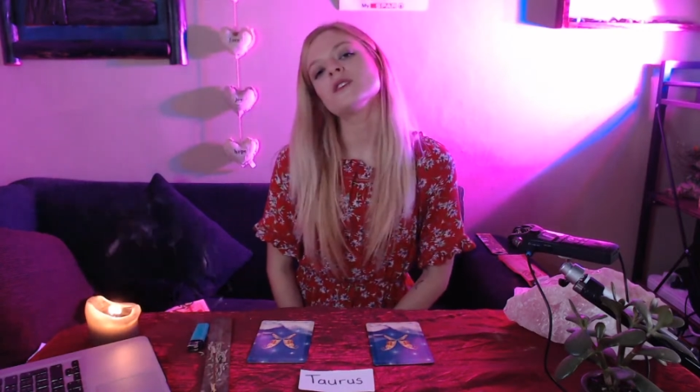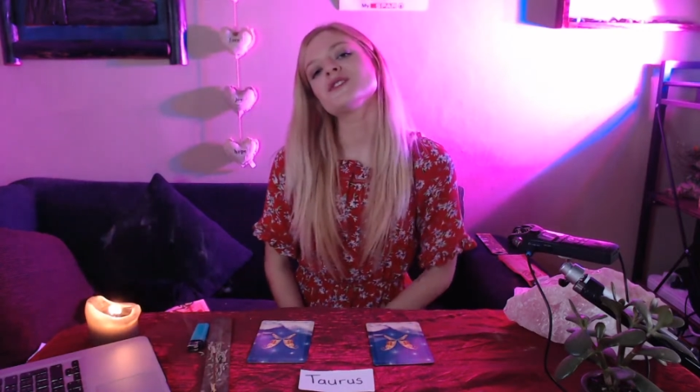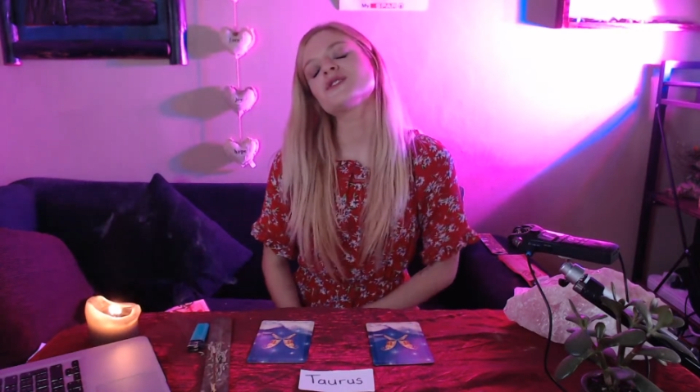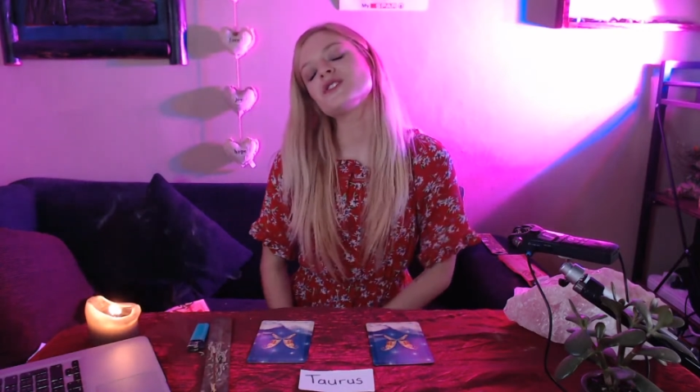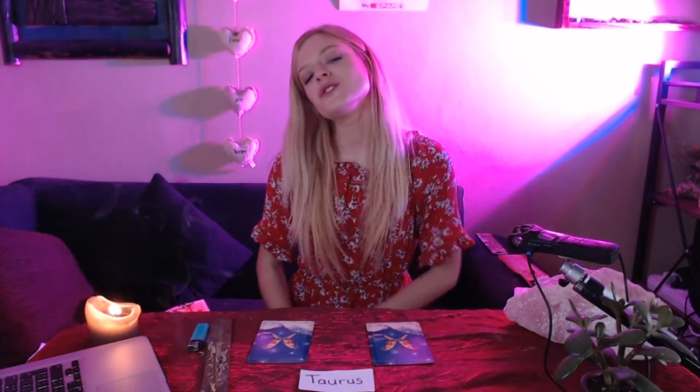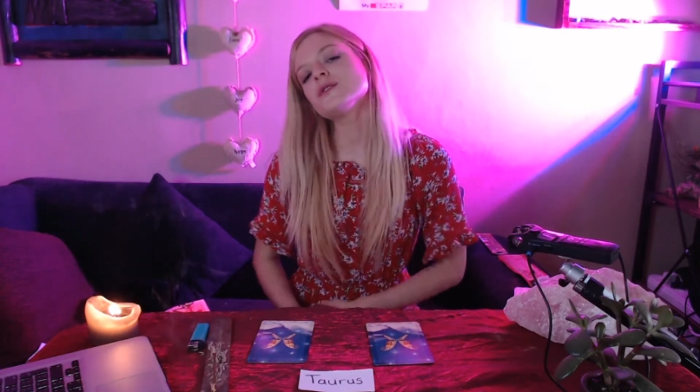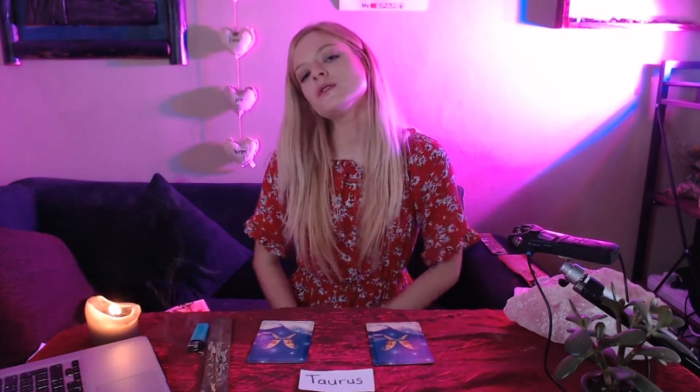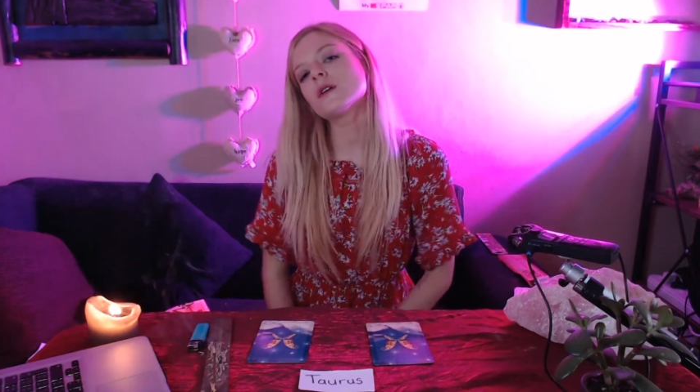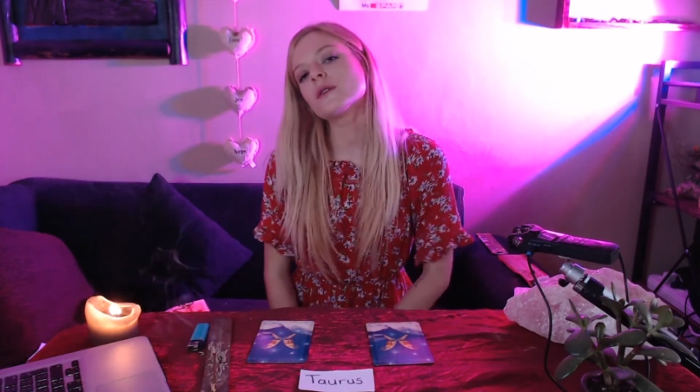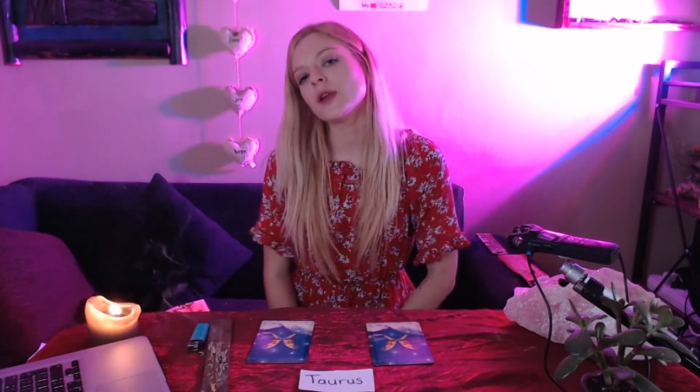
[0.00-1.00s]
So to you
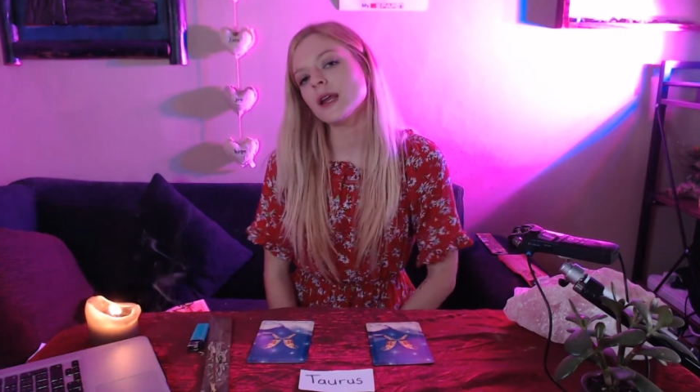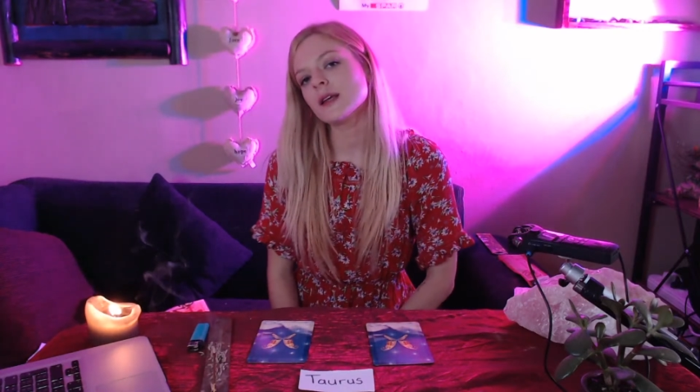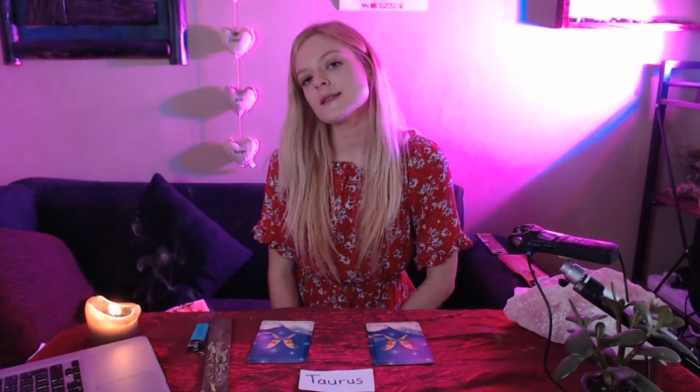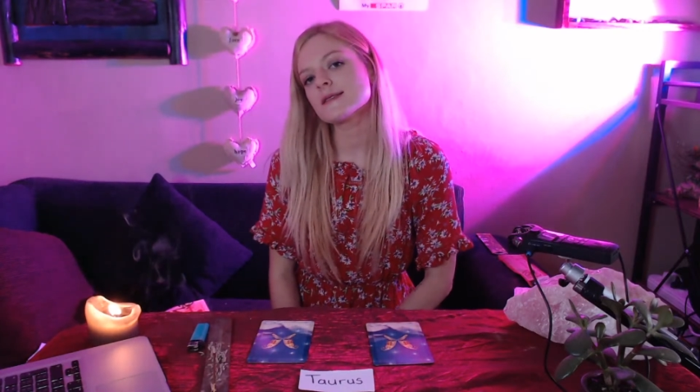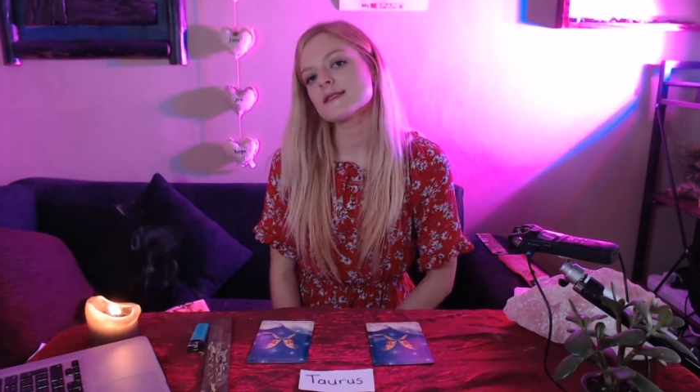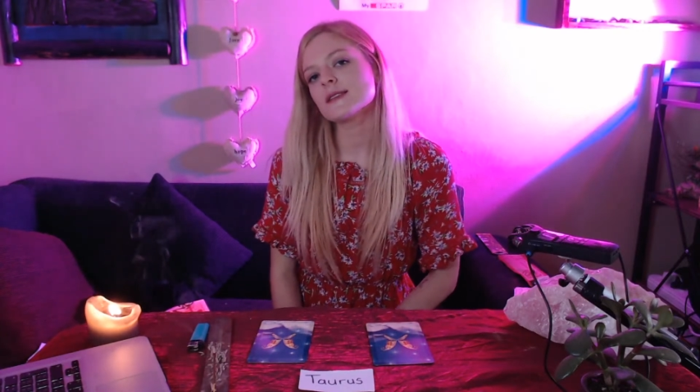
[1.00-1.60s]
Taurians,